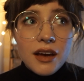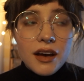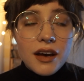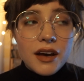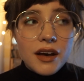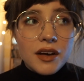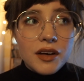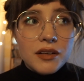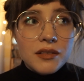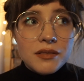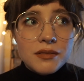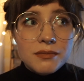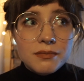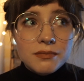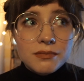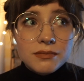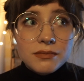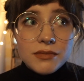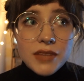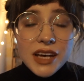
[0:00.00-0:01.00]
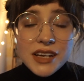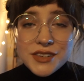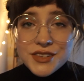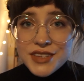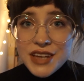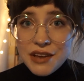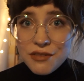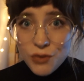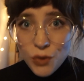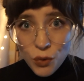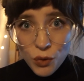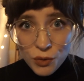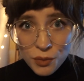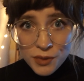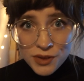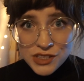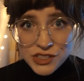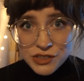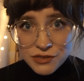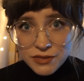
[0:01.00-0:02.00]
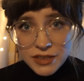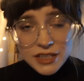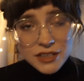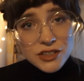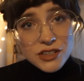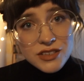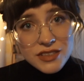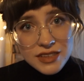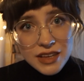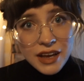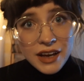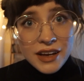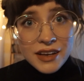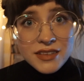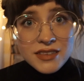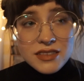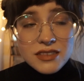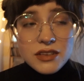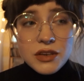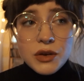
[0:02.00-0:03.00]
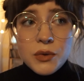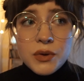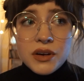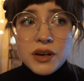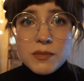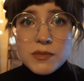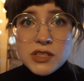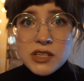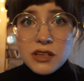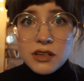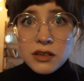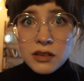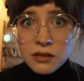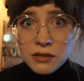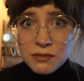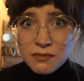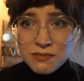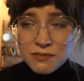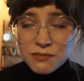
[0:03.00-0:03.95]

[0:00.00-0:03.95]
I just have a whole bunch of each size going up to